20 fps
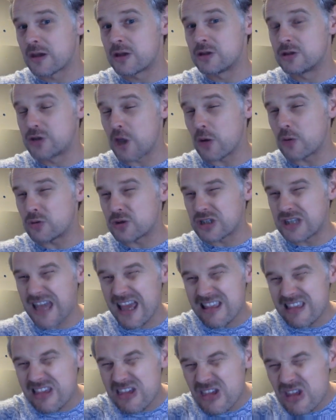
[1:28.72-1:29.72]
Don't
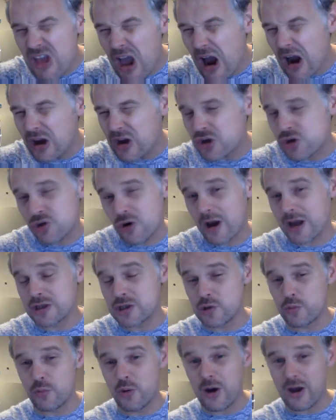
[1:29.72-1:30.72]
get stuck trying
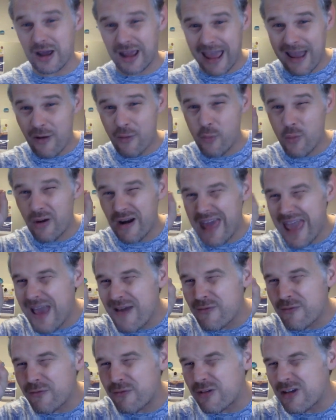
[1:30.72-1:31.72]
to work out what
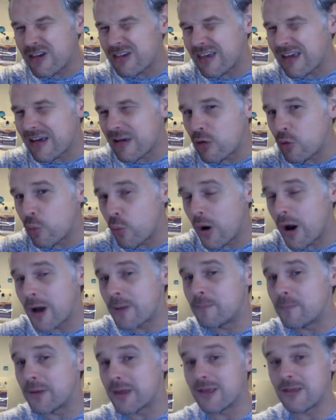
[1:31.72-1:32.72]
every single
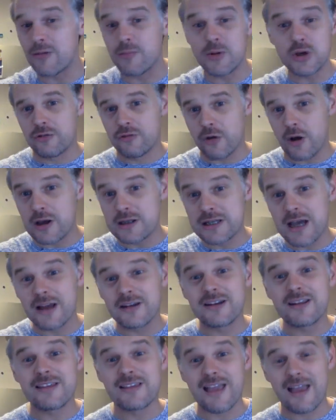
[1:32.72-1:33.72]
word means, but try to
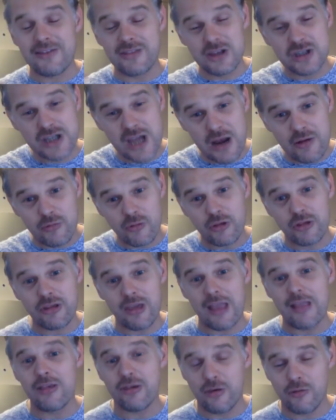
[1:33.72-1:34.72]
understand the general
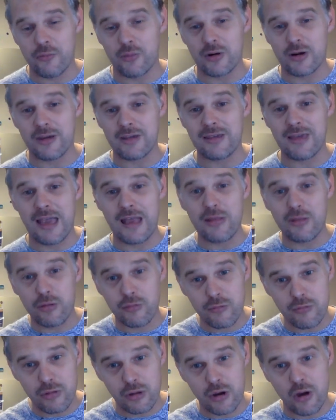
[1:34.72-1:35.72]
sense of what is said
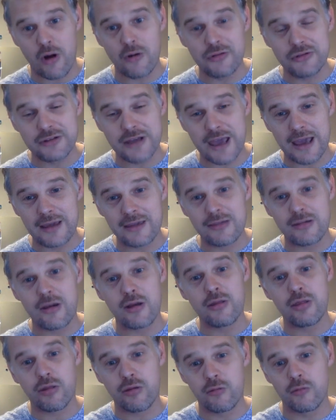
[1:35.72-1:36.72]
through the context
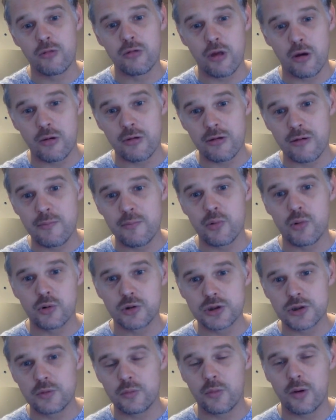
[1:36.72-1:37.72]
and through those
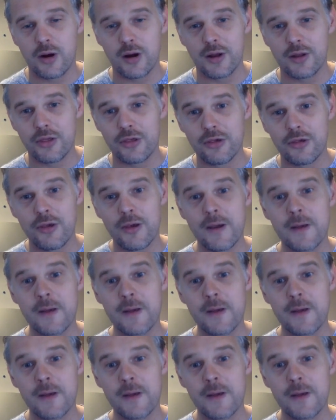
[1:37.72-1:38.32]
important words.